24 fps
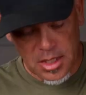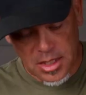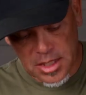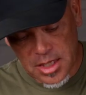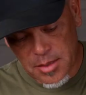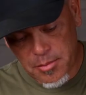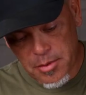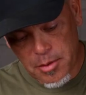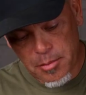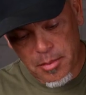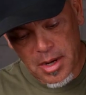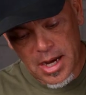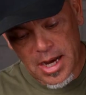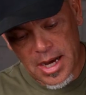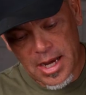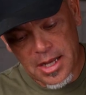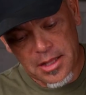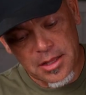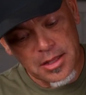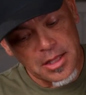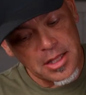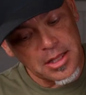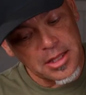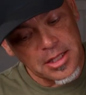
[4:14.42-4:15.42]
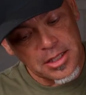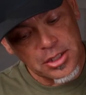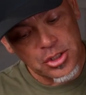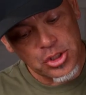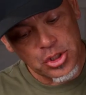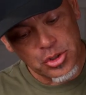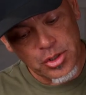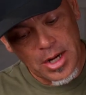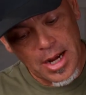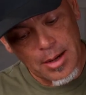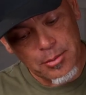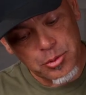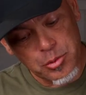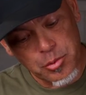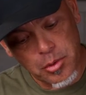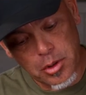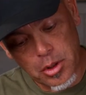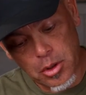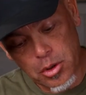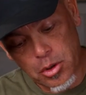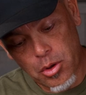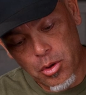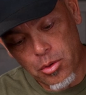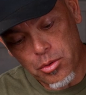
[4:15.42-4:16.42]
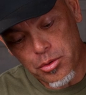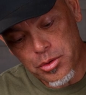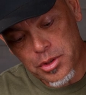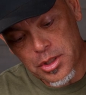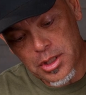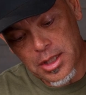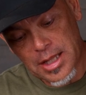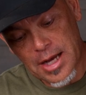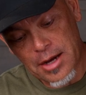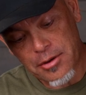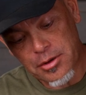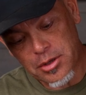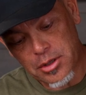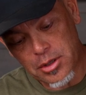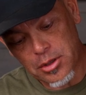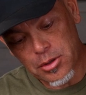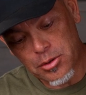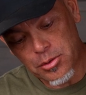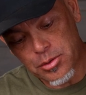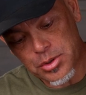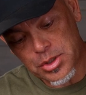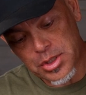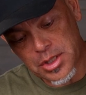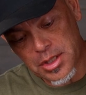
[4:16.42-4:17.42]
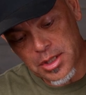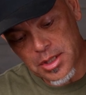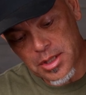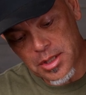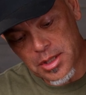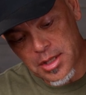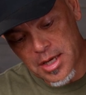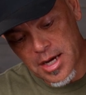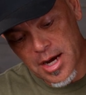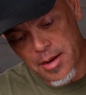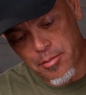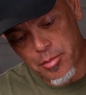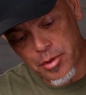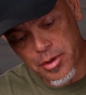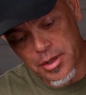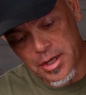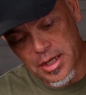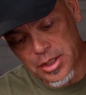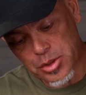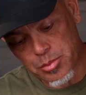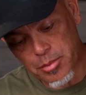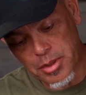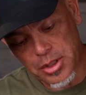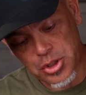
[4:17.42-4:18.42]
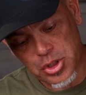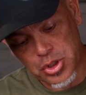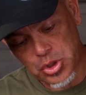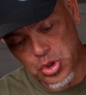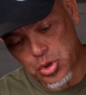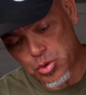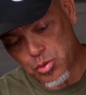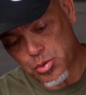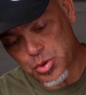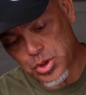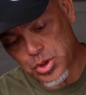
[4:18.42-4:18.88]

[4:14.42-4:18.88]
Keep in mind that these straps will only allow you to loosen the upper as much as you